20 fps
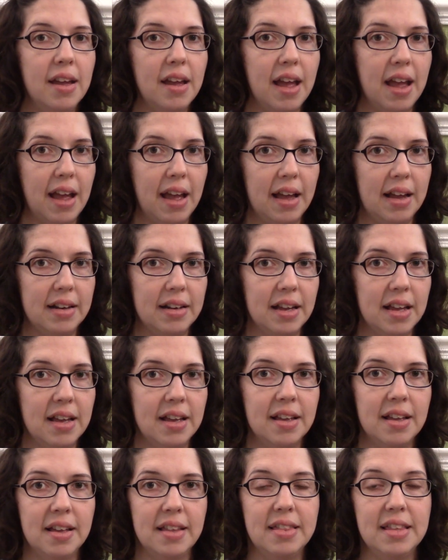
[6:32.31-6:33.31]
And
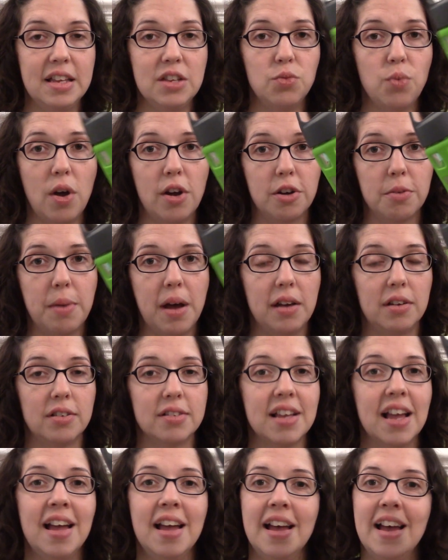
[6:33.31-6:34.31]
these water bottles,
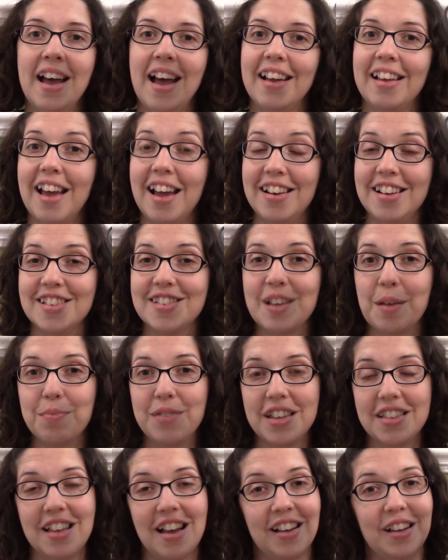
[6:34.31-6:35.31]
again, is
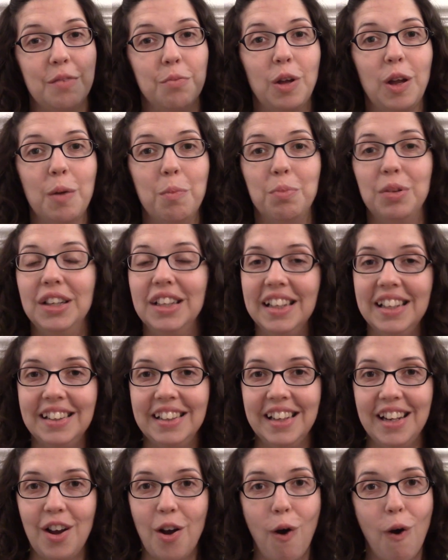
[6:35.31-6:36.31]
something that can
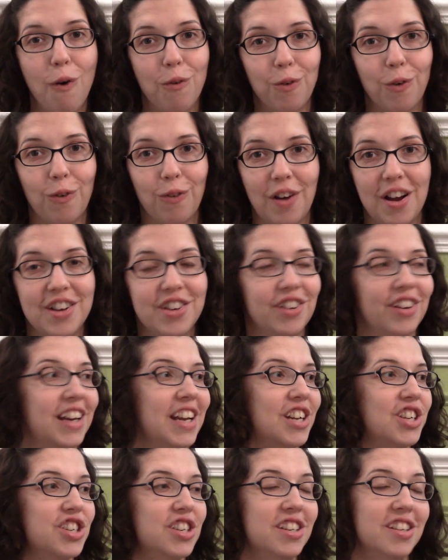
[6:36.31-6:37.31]
completely overrun your
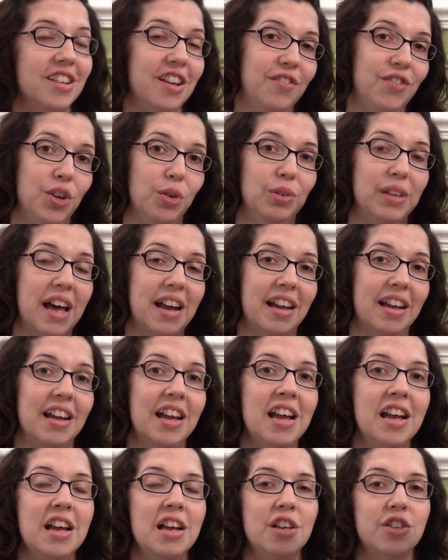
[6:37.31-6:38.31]
kitchen if you let it.
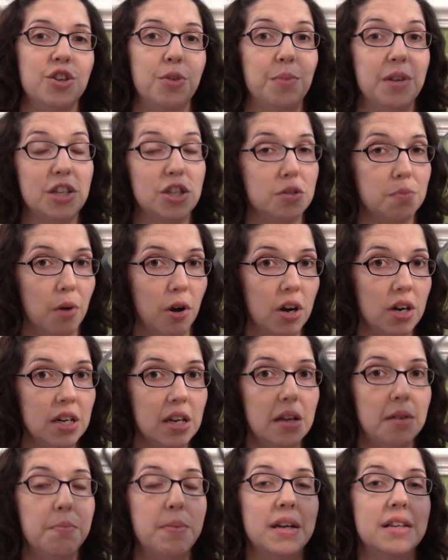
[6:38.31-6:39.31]
So be smart,
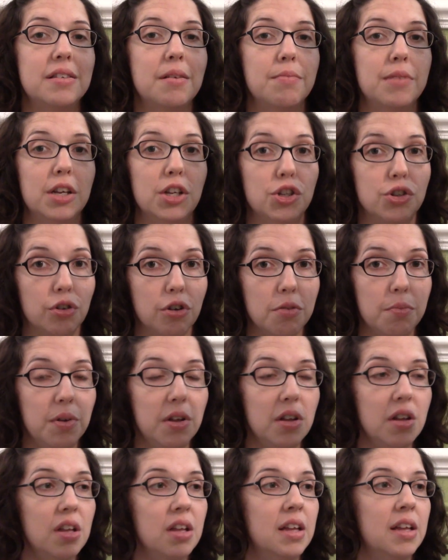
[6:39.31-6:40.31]
pick something durable.